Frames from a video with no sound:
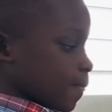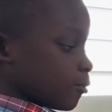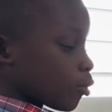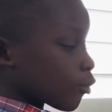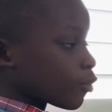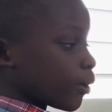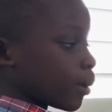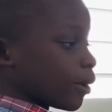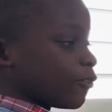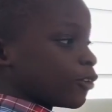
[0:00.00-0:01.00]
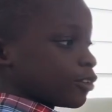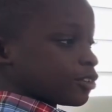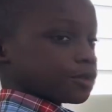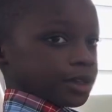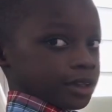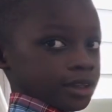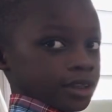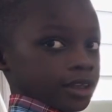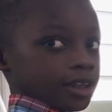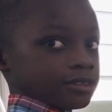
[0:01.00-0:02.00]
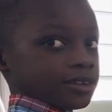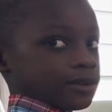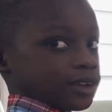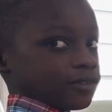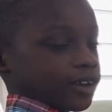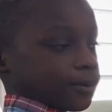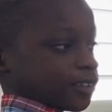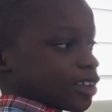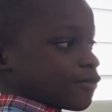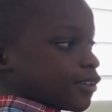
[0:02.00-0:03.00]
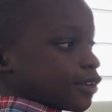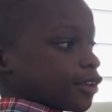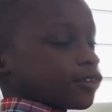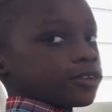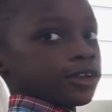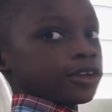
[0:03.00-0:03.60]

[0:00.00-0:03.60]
12 divided by 4 is 3. And 21 divided by 7 is 3.